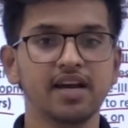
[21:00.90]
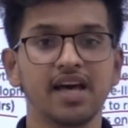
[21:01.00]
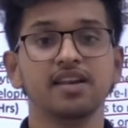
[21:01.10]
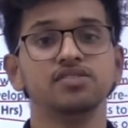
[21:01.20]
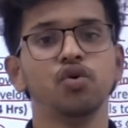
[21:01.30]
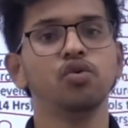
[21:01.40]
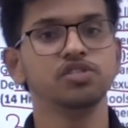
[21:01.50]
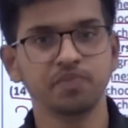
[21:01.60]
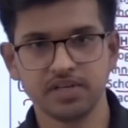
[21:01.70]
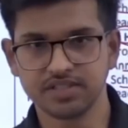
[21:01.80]
a resource
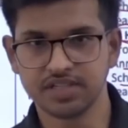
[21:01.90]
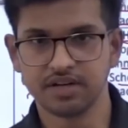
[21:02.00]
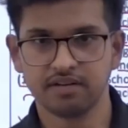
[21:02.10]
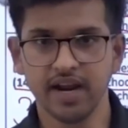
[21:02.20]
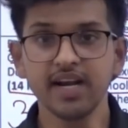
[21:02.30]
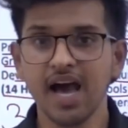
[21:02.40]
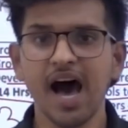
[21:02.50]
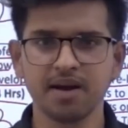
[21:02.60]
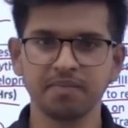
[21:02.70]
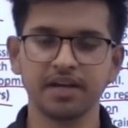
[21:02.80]
person, right?
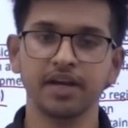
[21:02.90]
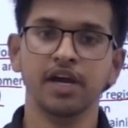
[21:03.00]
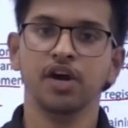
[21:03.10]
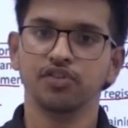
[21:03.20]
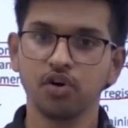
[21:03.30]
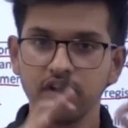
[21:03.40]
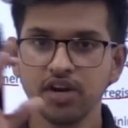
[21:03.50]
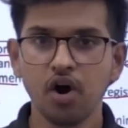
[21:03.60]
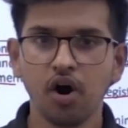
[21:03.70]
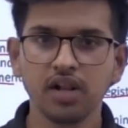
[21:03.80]
RP. So in
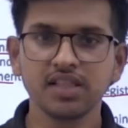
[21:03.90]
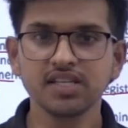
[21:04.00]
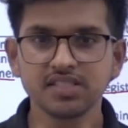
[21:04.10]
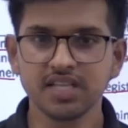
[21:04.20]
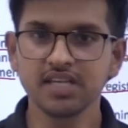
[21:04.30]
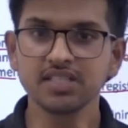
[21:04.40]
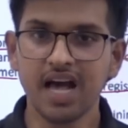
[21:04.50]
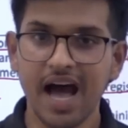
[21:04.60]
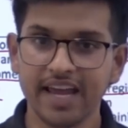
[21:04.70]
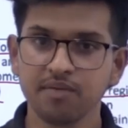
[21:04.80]
all these things,
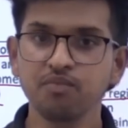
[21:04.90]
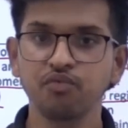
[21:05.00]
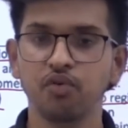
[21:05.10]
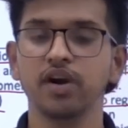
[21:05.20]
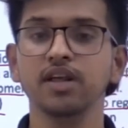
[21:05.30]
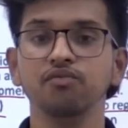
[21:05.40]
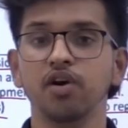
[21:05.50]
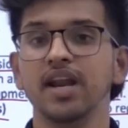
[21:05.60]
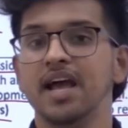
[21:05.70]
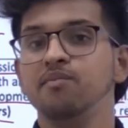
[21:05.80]
I am what
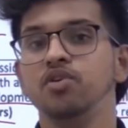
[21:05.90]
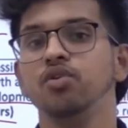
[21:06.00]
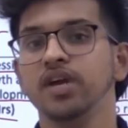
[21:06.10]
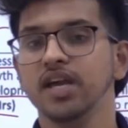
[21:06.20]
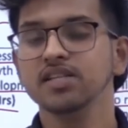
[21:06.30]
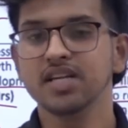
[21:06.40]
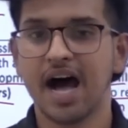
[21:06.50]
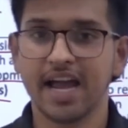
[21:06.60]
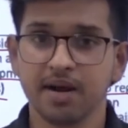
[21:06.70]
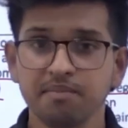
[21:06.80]
I am doing is
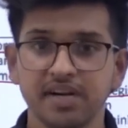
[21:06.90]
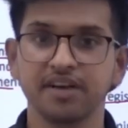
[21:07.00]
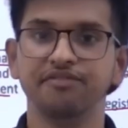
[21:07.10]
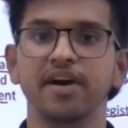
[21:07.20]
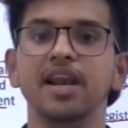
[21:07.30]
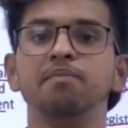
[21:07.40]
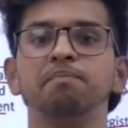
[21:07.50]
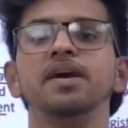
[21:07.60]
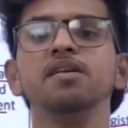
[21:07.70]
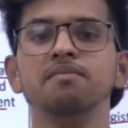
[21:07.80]
I am
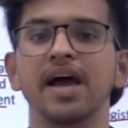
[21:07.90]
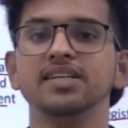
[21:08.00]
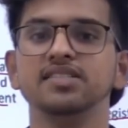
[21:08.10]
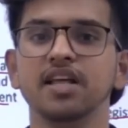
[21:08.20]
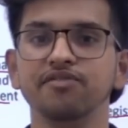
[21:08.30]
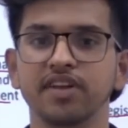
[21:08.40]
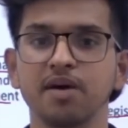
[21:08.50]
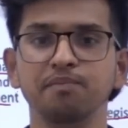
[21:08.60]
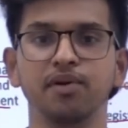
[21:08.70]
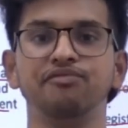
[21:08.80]
developing myself in a
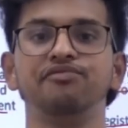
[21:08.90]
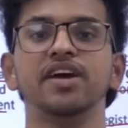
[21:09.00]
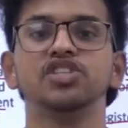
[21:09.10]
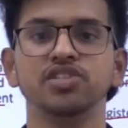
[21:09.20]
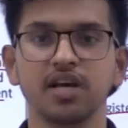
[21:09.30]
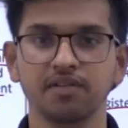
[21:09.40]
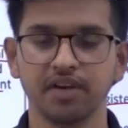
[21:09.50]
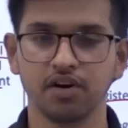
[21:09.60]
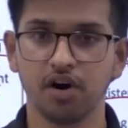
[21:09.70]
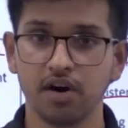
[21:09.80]
professional
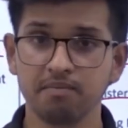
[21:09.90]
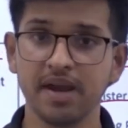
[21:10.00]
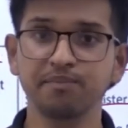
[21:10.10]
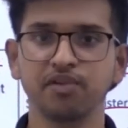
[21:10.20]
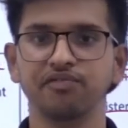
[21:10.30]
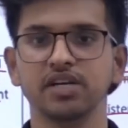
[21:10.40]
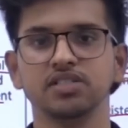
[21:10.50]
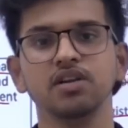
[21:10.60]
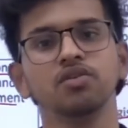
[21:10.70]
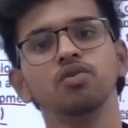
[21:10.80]
way, or my
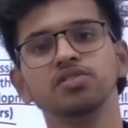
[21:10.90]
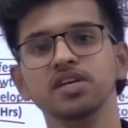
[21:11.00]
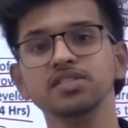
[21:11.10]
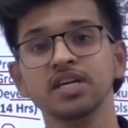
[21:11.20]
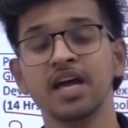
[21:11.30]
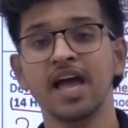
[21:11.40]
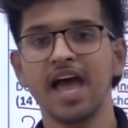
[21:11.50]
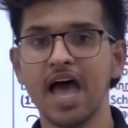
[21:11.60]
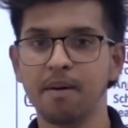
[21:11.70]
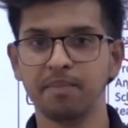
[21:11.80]
professional growth is
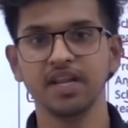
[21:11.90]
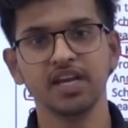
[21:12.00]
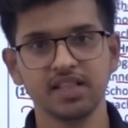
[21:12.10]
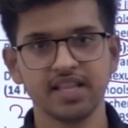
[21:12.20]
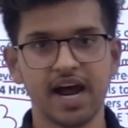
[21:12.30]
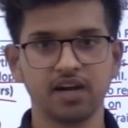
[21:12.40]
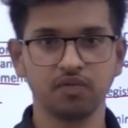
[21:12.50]
happening in that